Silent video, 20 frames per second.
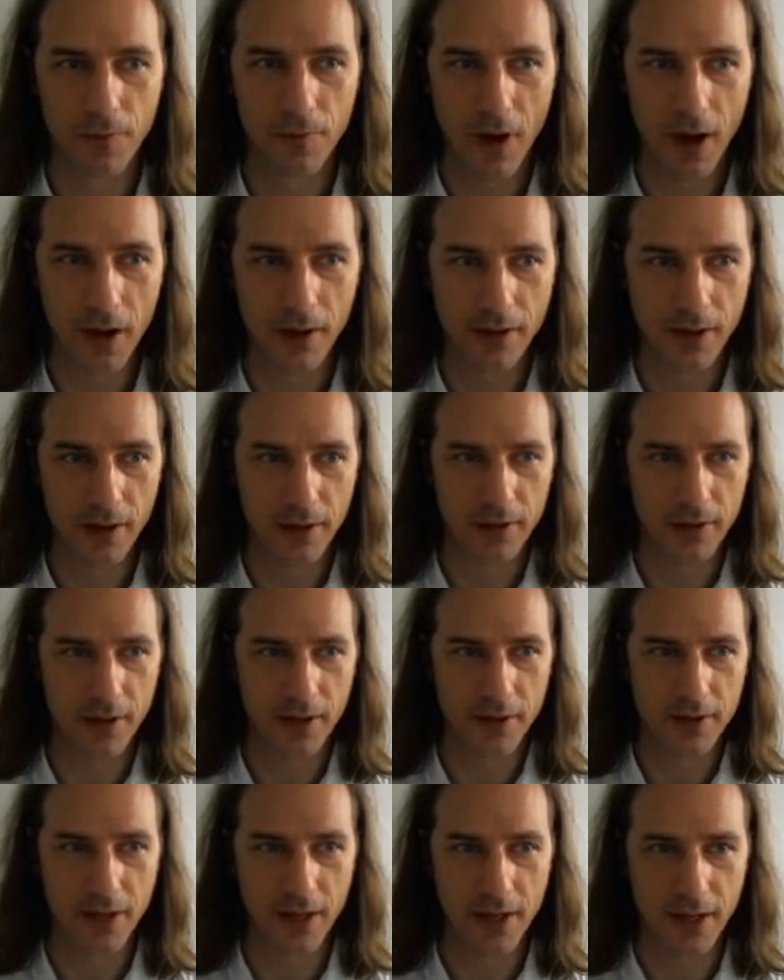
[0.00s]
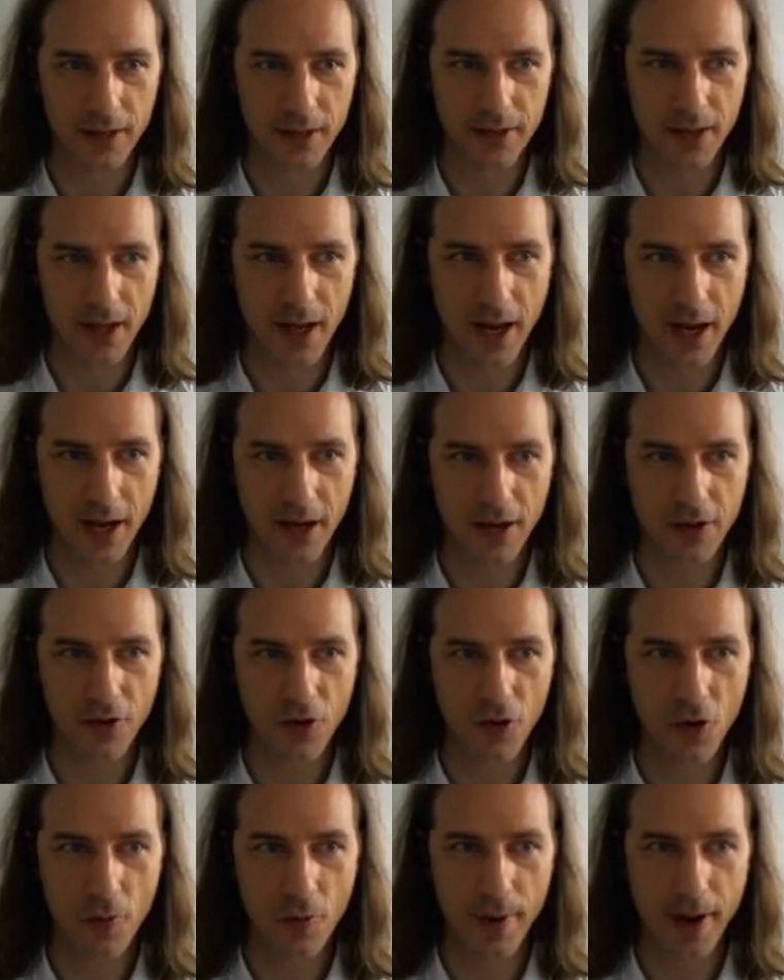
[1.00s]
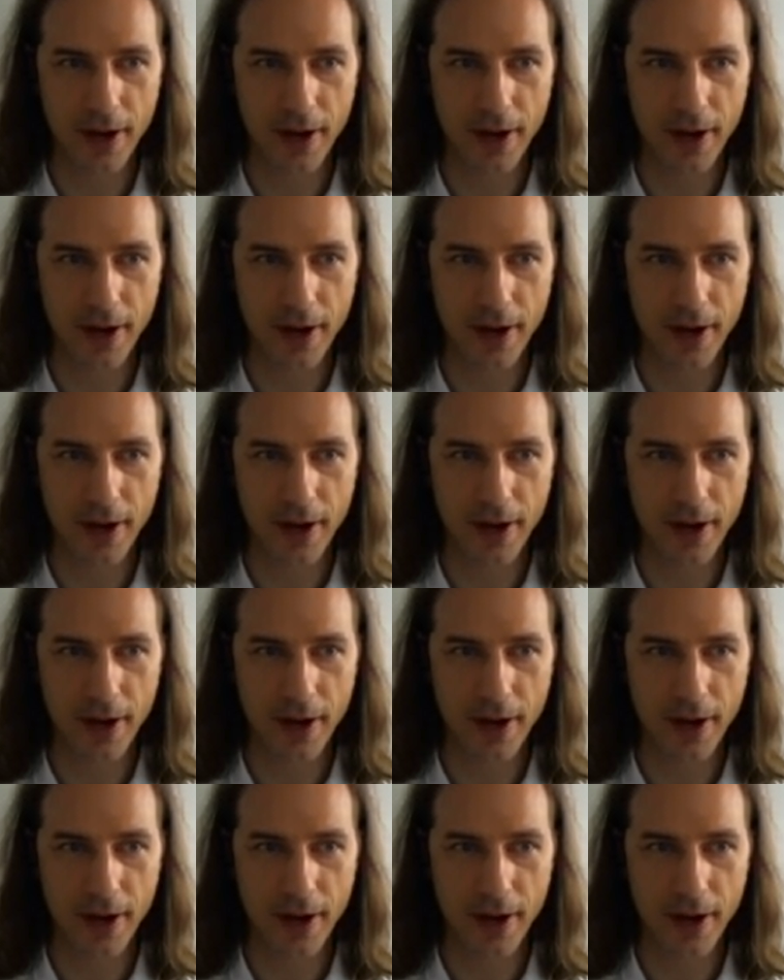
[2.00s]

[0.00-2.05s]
find that this is a group.